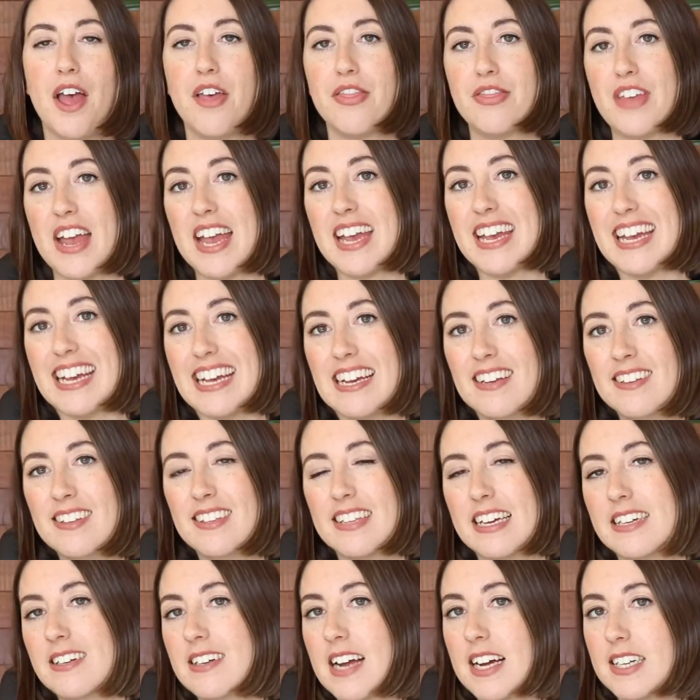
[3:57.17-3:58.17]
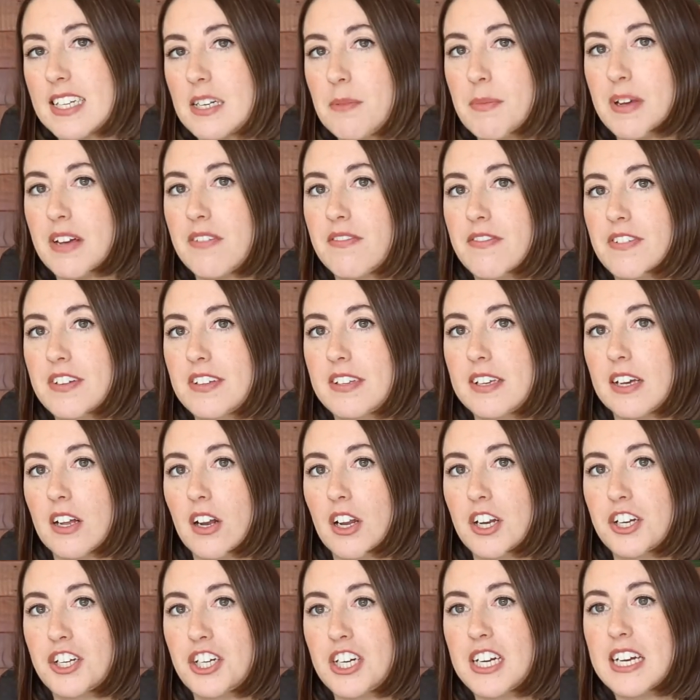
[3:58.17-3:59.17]
There is anatomy and
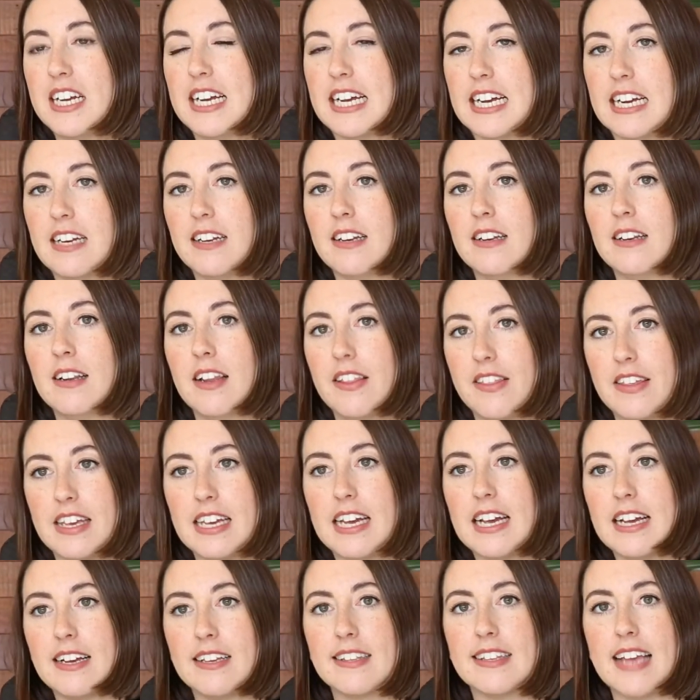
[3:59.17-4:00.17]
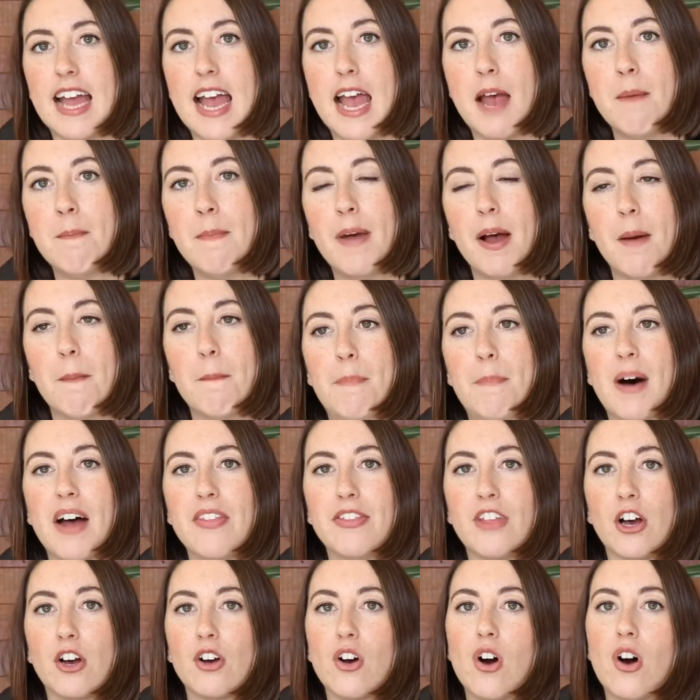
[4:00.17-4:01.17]
physiology in the exam,
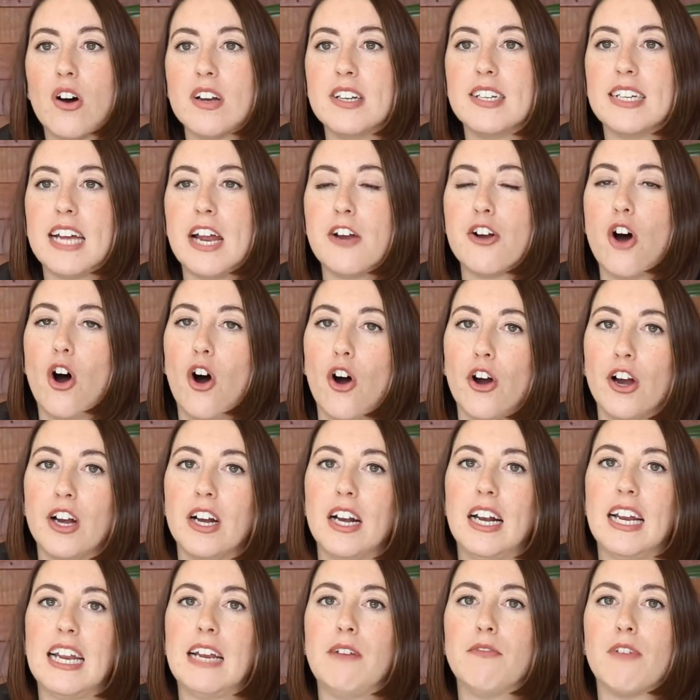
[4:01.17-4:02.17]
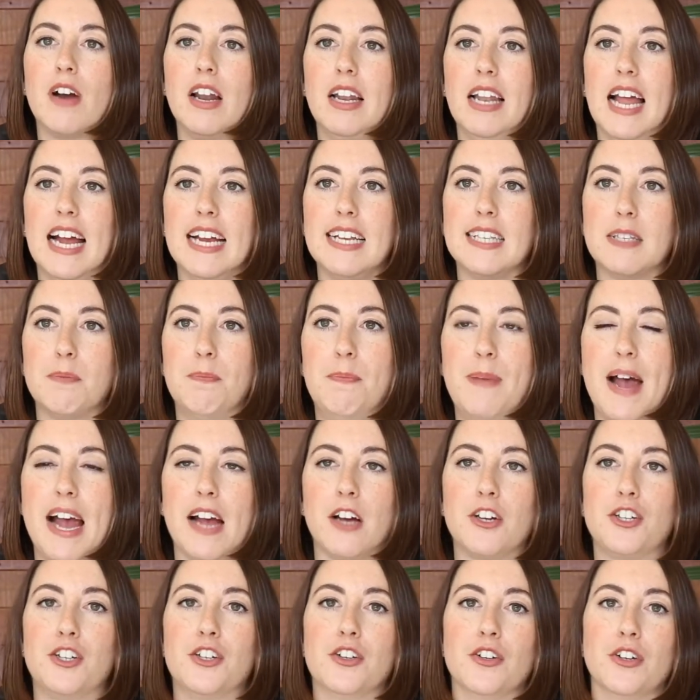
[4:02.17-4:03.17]
but the content only relates
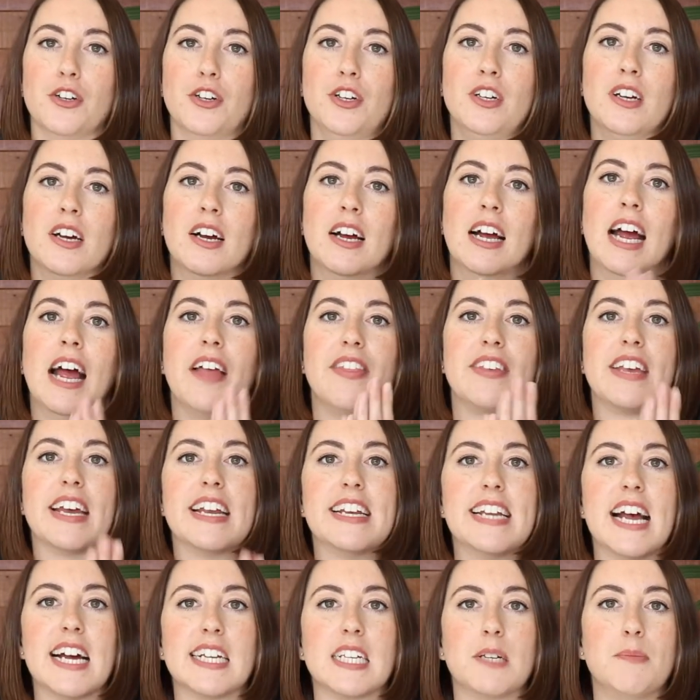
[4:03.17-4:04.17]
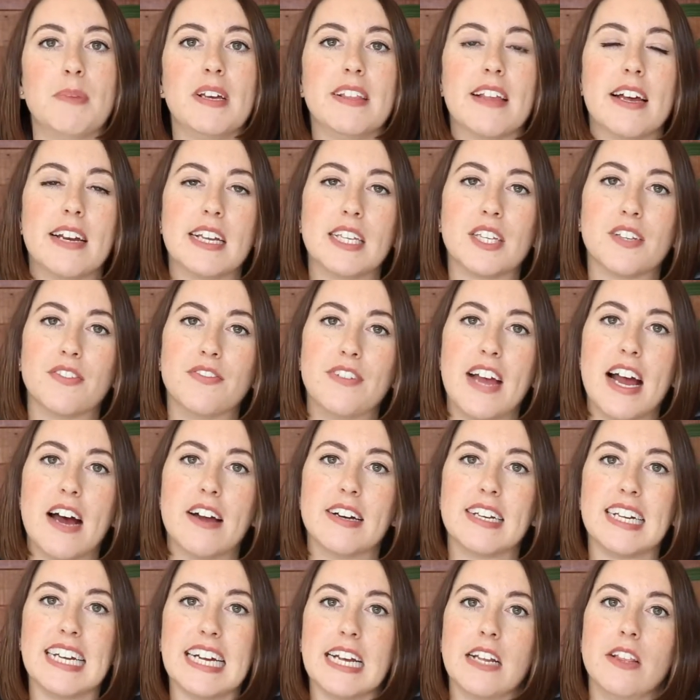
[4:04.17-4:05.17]
back to the anatomy that is
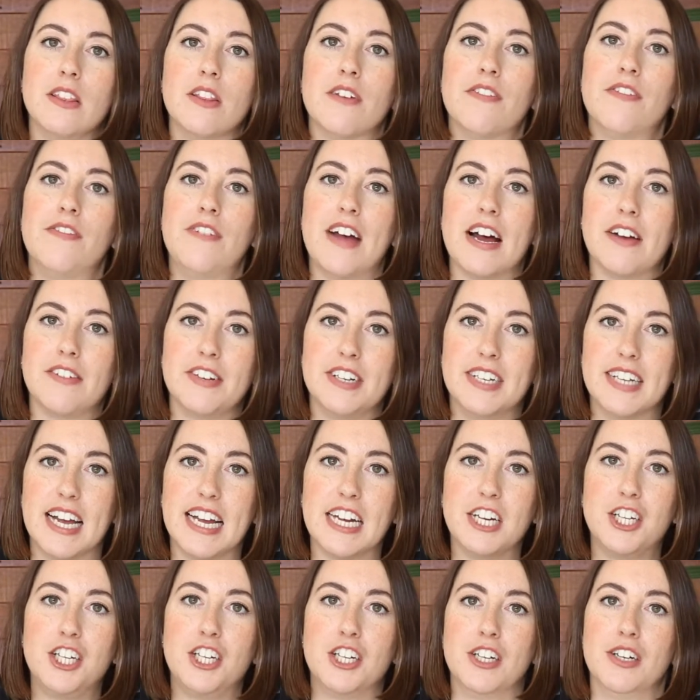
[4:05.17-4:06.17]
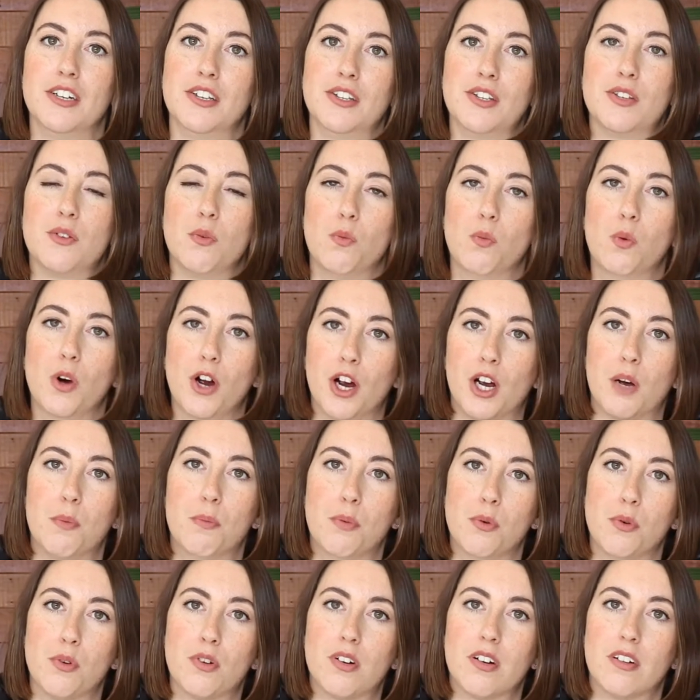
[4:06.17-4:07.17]
found in the foundations
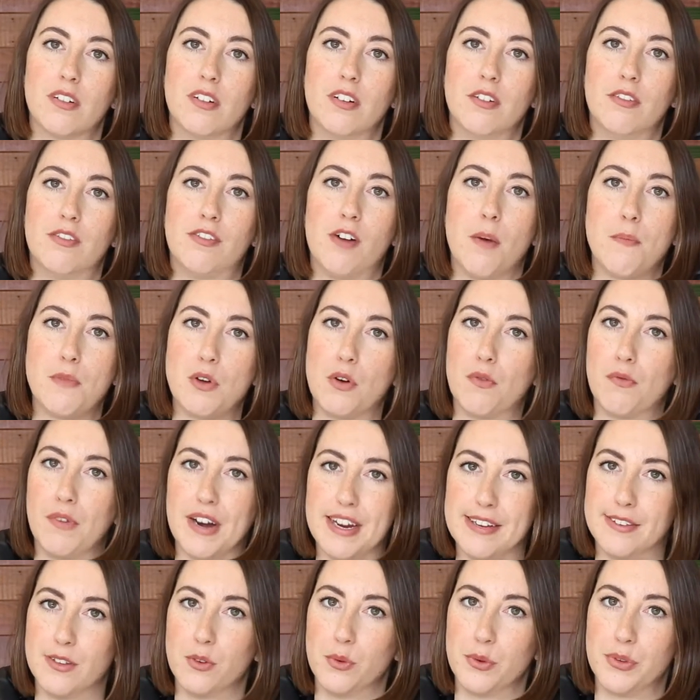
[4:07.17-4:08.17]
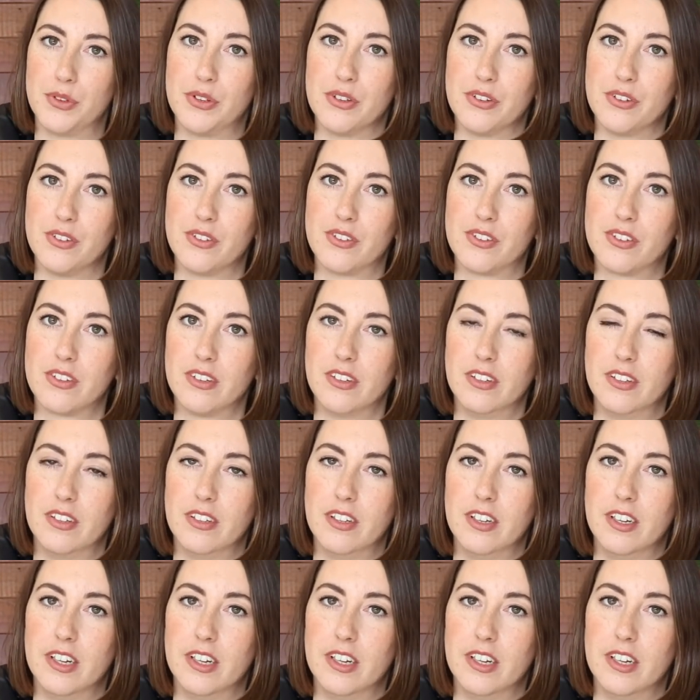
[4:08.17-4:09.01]
workbook from your resources.